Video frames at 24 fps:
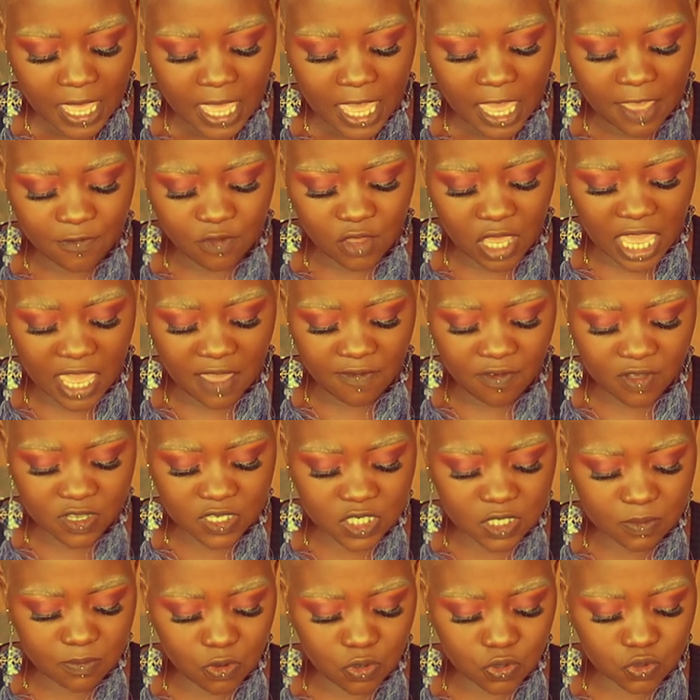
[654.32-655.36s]
Have you ever
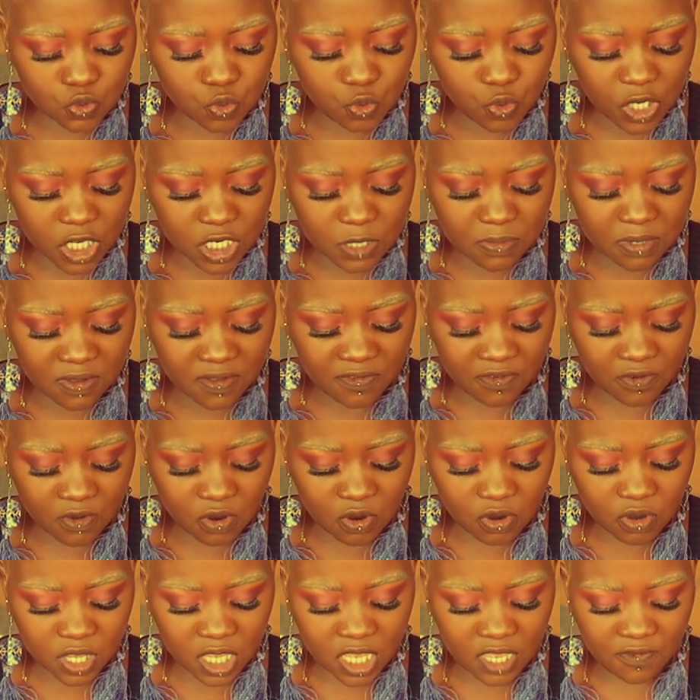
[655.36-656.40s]
smoked weed
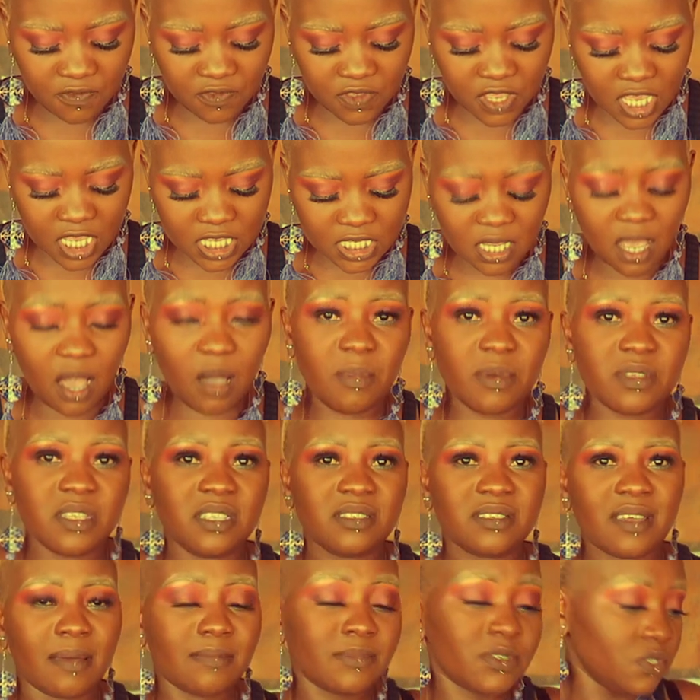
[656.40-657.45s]
before? If yes, how many
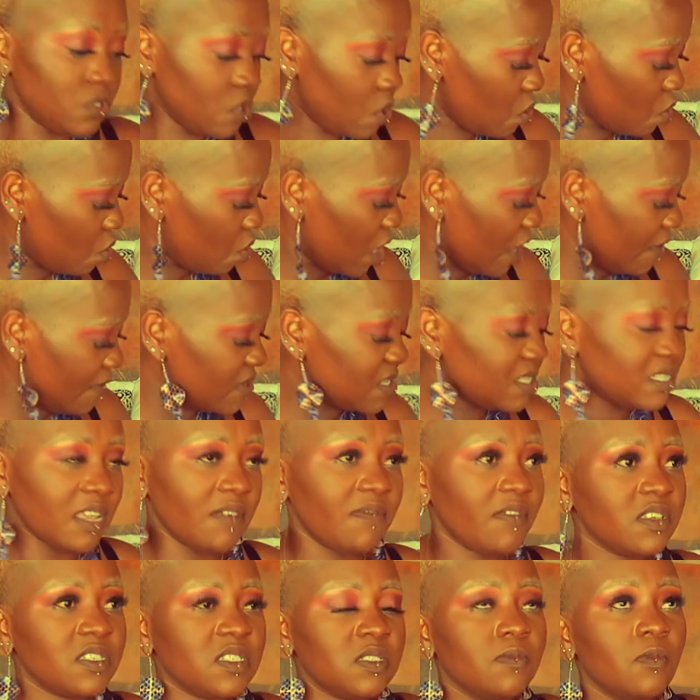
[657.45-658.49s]
times? No, haven't
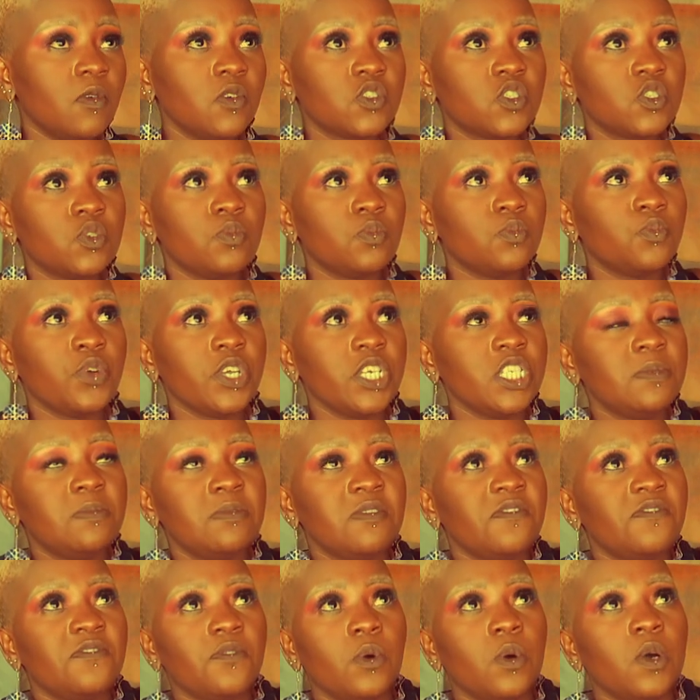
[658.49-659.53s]
never smoked weed
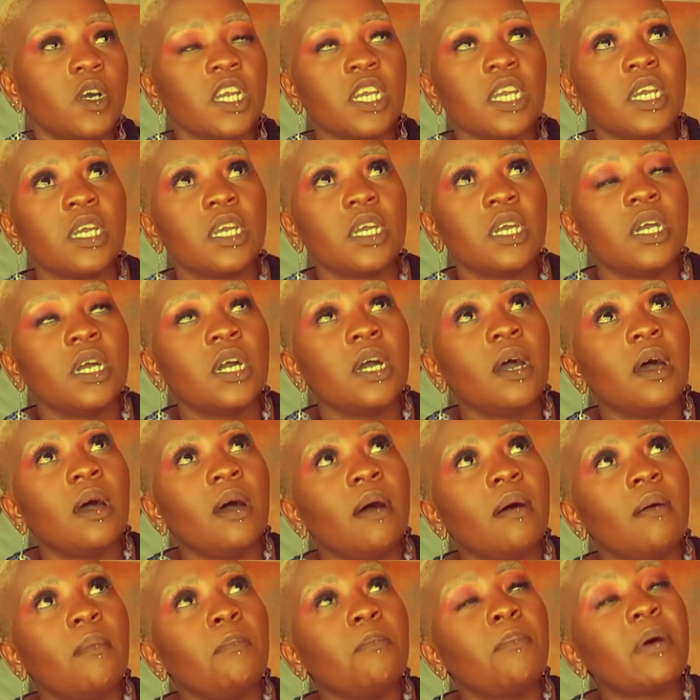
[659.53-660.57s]
before,
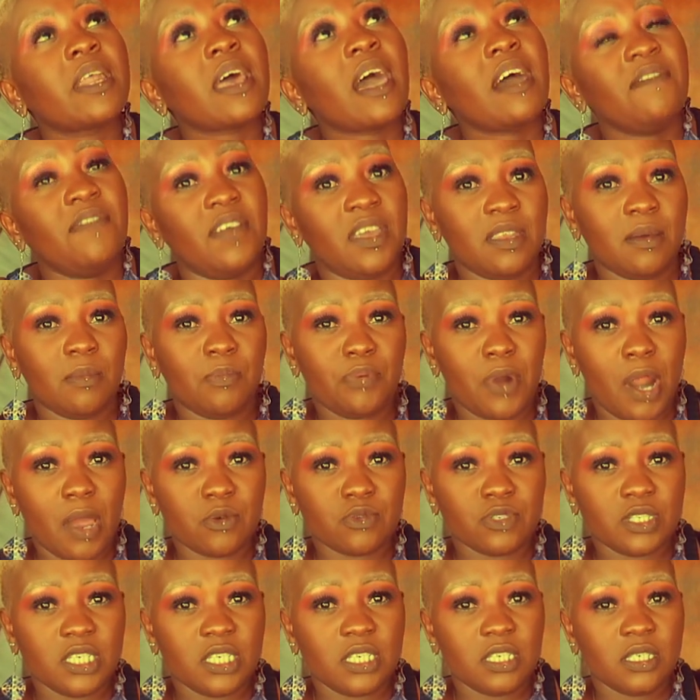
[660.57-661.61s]
but I've had a
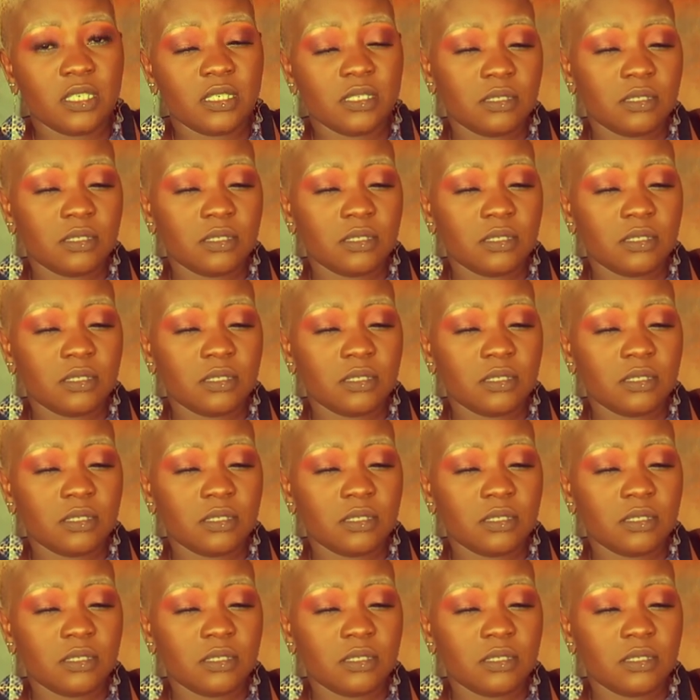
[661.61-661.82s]
brownie.